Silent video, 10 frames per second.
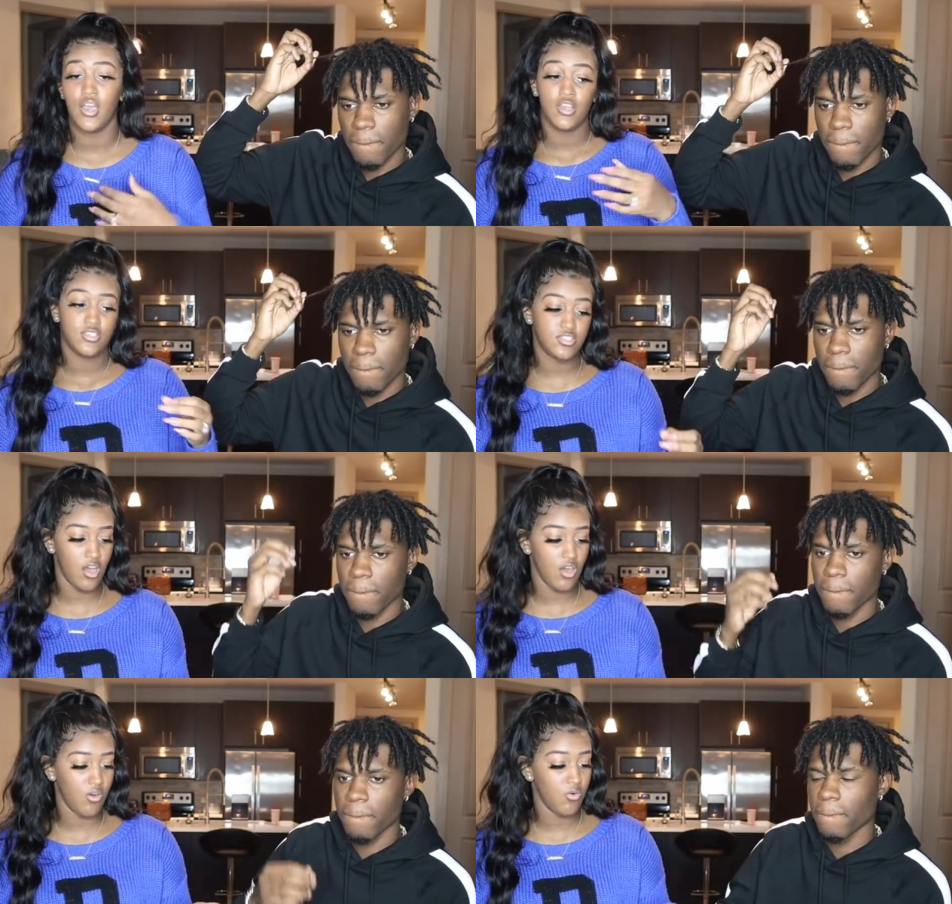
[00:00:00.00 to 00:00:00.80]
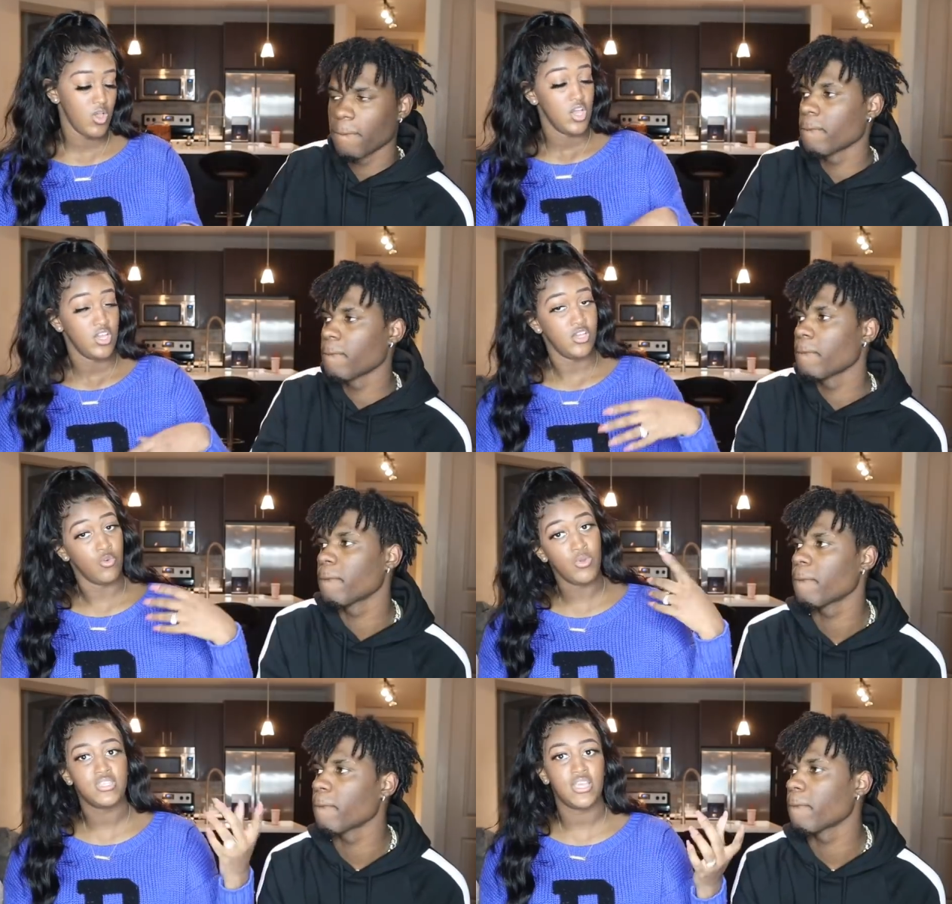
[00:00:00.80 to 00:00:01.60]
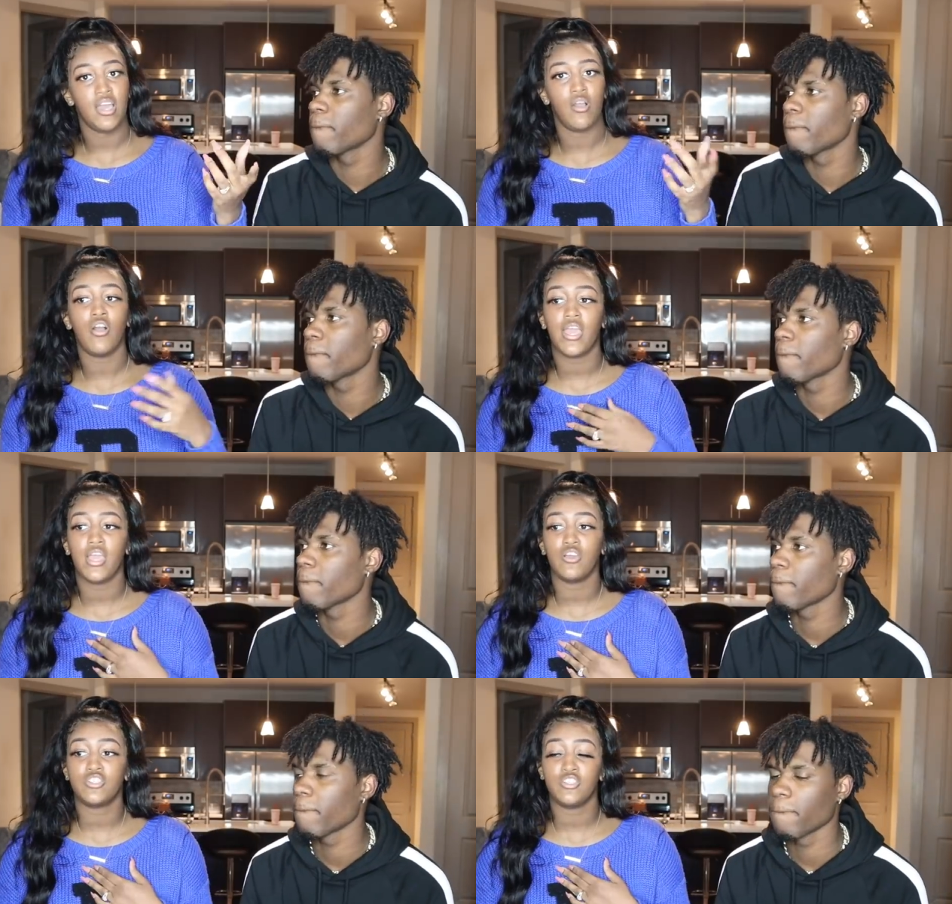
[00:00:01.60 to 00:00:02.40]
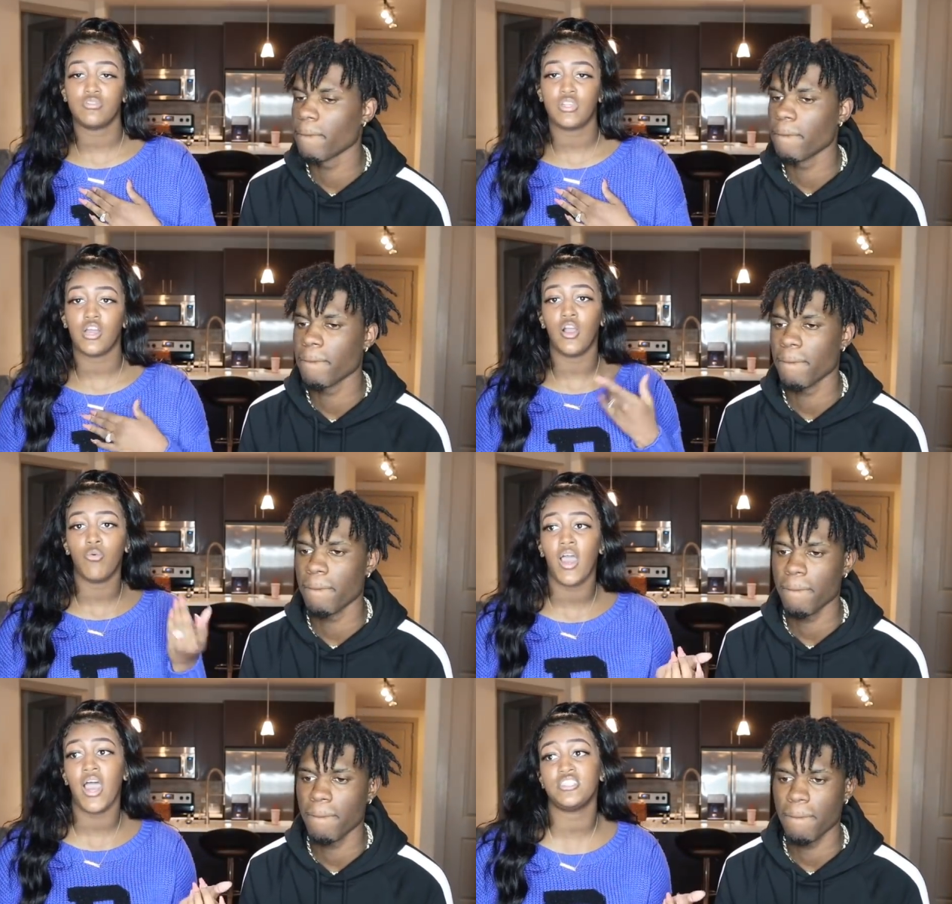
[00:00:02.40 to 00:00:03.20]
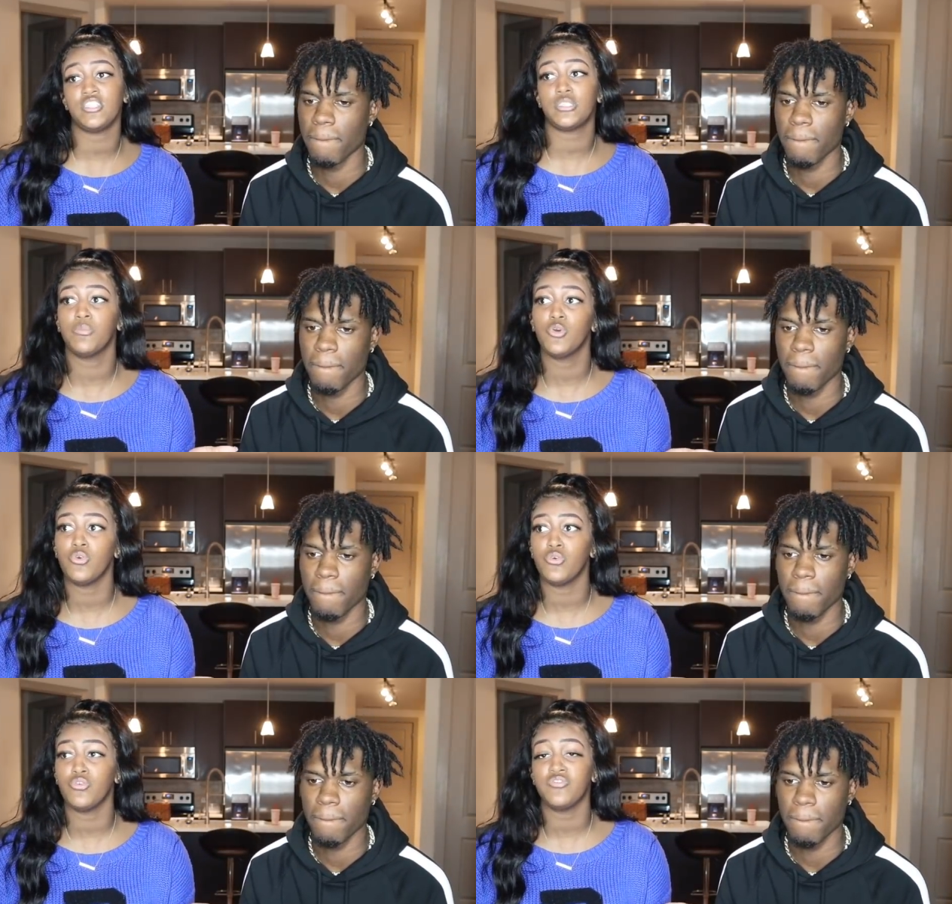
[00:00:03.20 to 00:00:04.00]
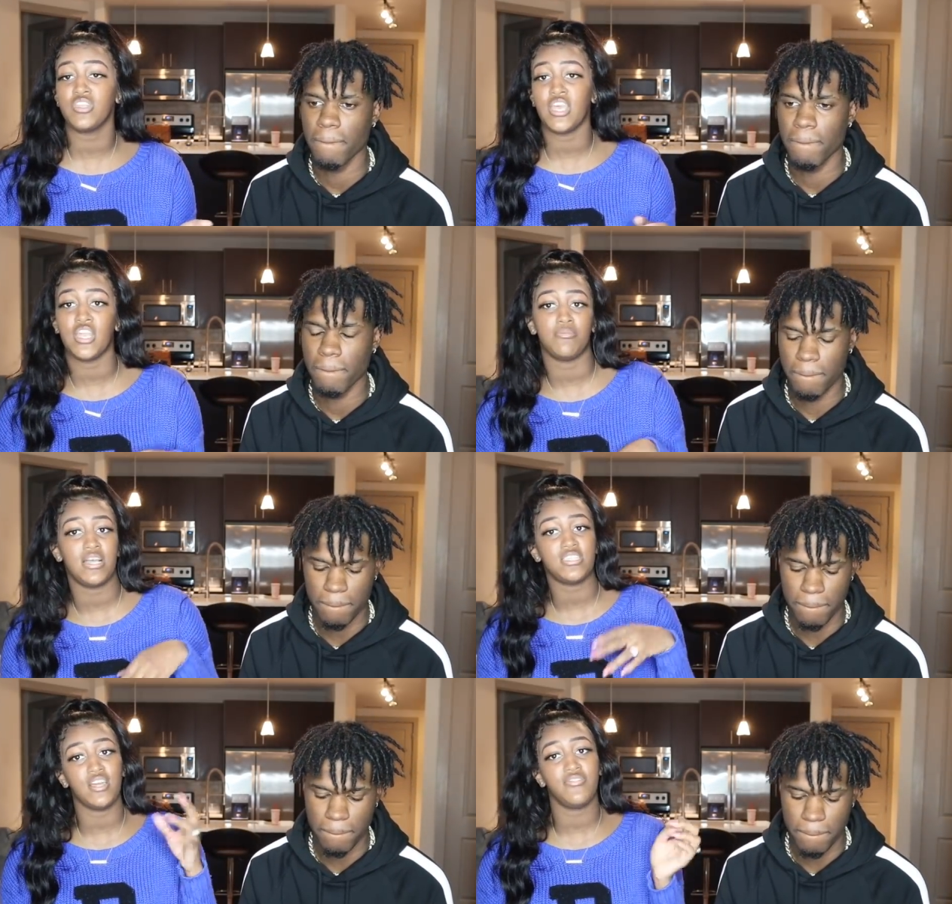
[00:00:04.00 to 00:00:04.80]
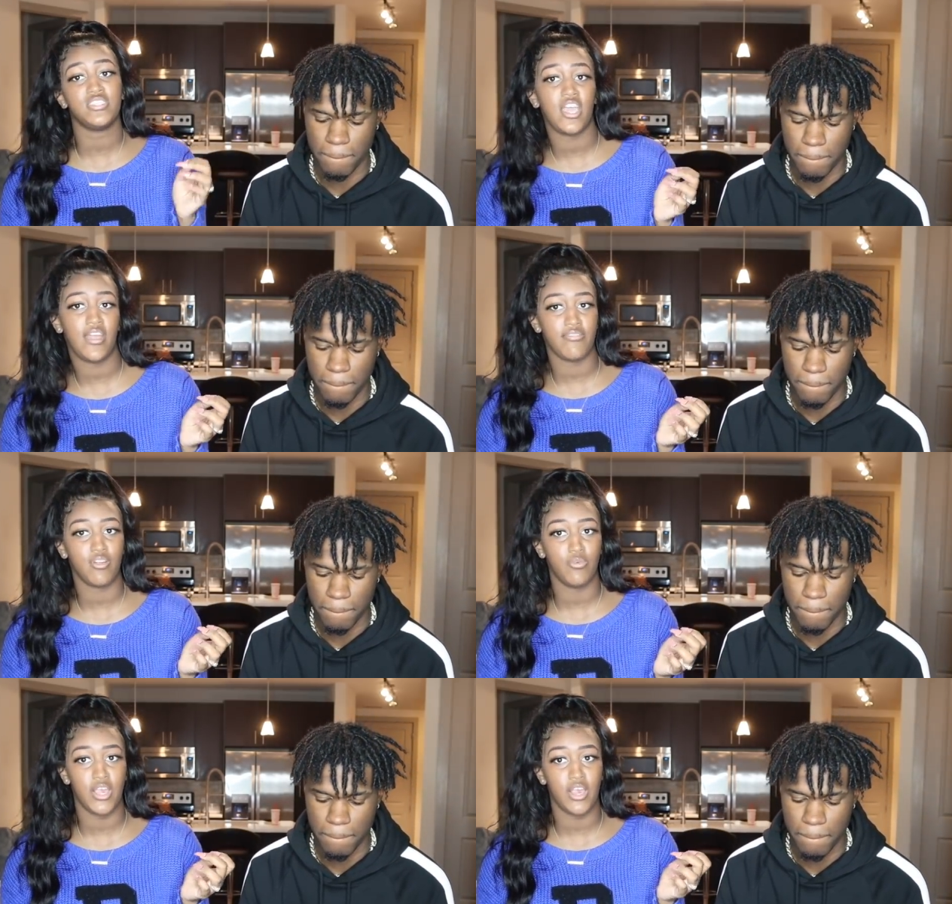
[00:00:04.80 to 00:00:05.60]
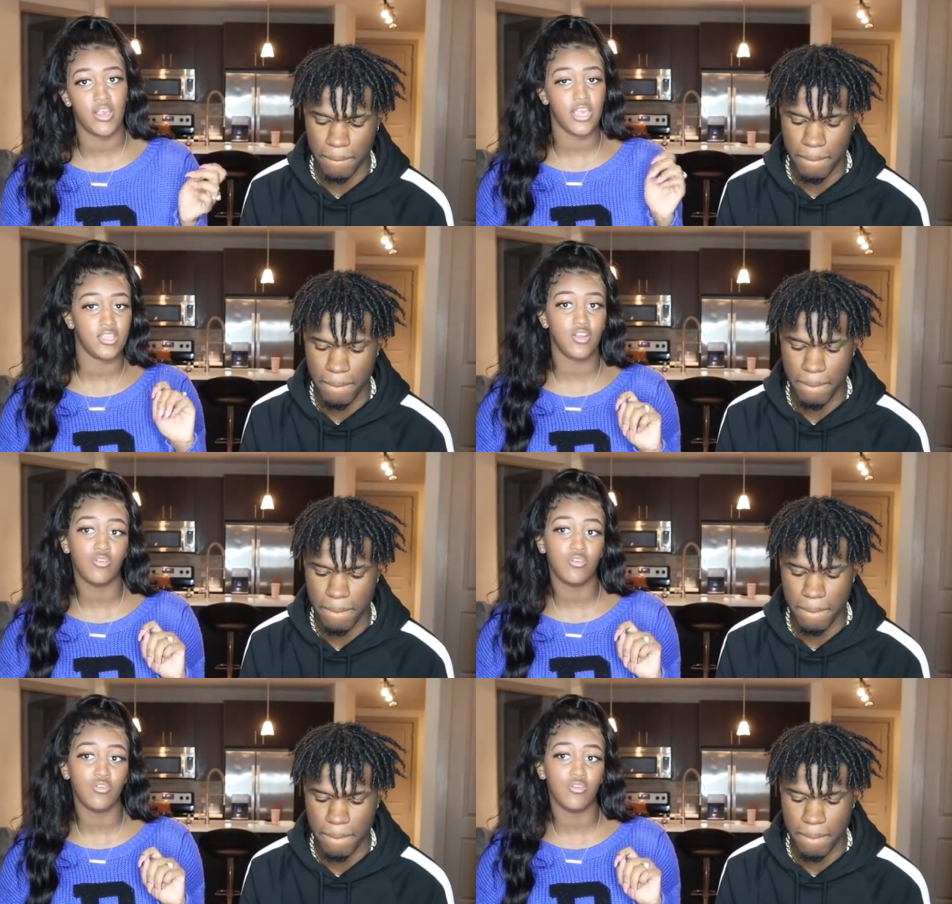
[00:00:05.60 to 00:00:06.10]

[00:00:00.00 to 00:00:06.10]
Speaker 1: So we said, okay, she was like, oh, well, I just moved and my stuff is everywhere in the